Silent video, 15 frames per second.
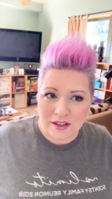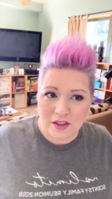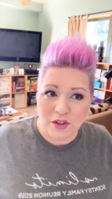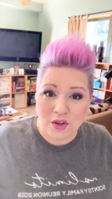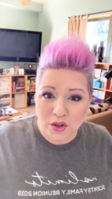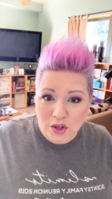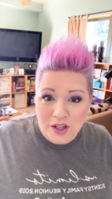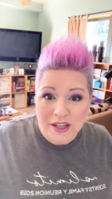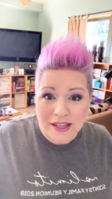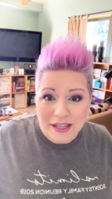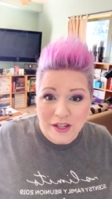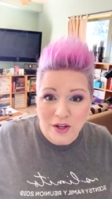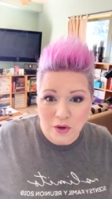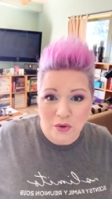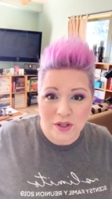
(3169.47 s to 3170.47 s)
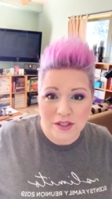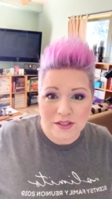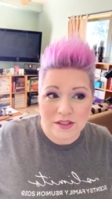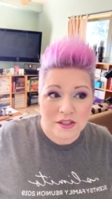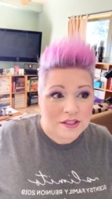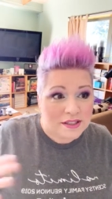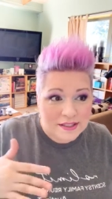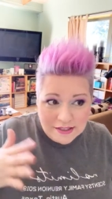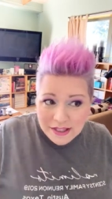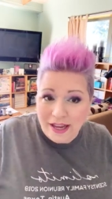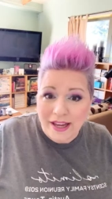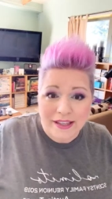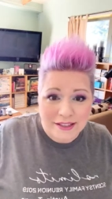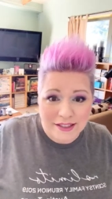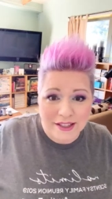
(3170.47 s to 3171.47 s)
You're going to get noticed.
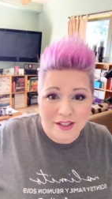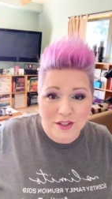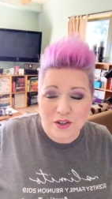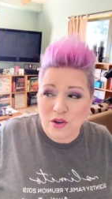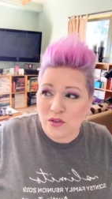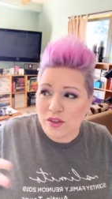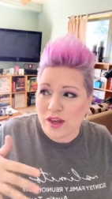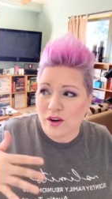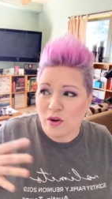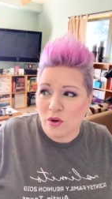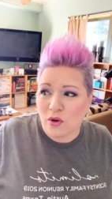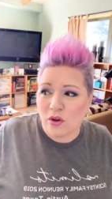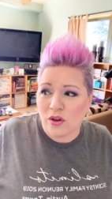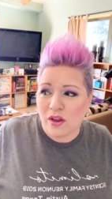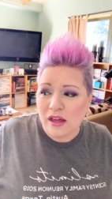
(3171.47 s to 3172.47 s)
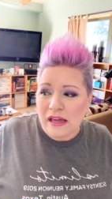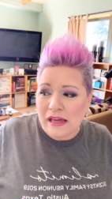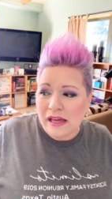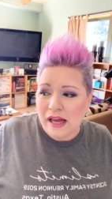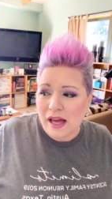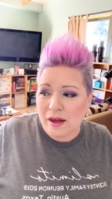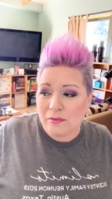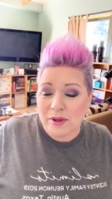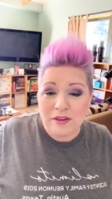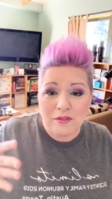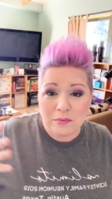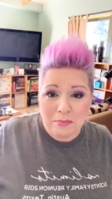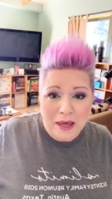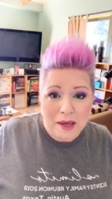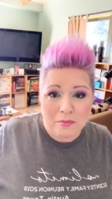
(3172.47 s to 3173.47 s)
Sadly, you know, that whole um, even
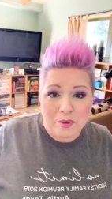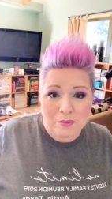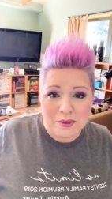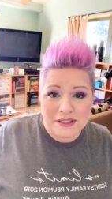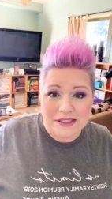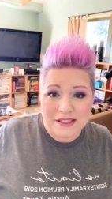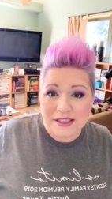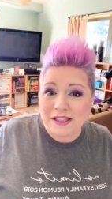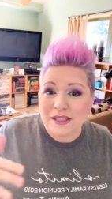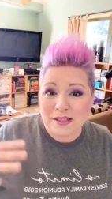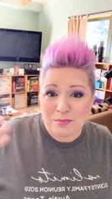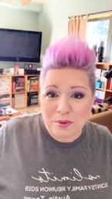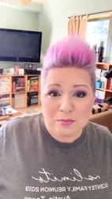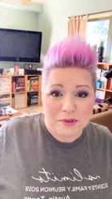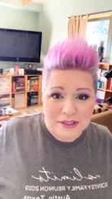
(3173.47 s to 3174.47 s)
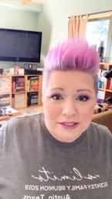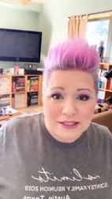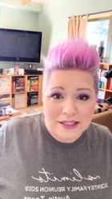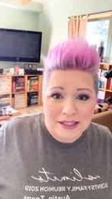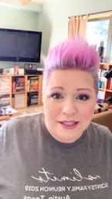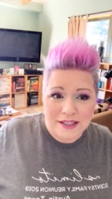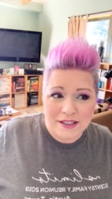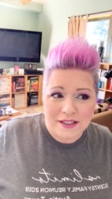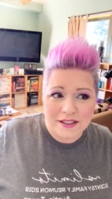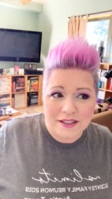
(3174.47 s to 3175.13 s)
bad publicity is publicity.